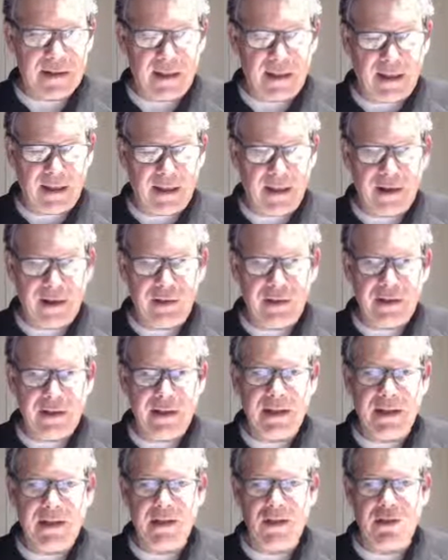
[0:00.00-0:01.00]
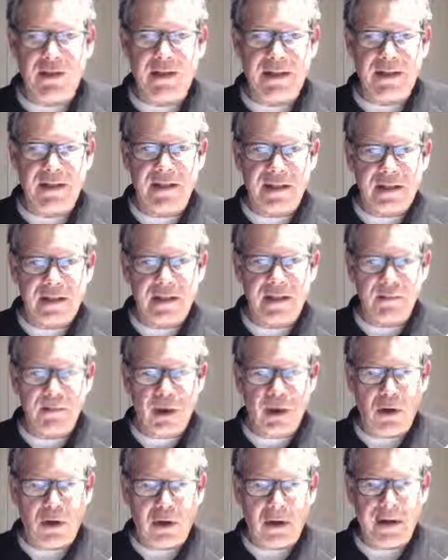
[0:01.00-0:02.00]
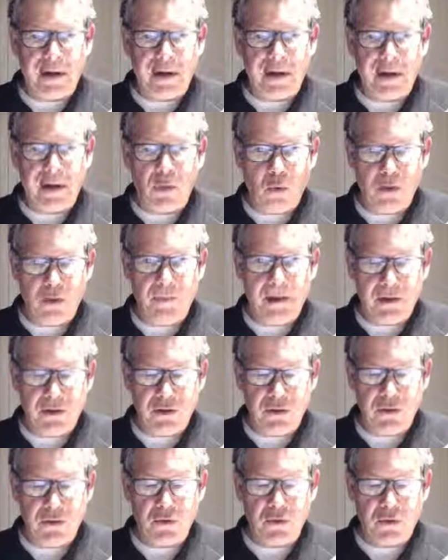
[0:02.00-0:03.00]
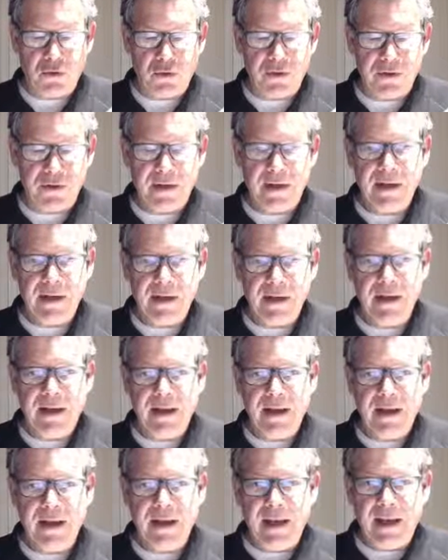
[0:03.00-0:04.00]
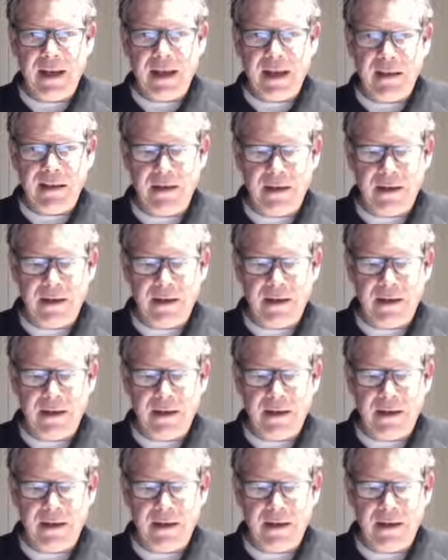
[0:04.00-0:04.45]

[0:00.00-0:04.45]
I think currently they got 6 marketing automation tools, and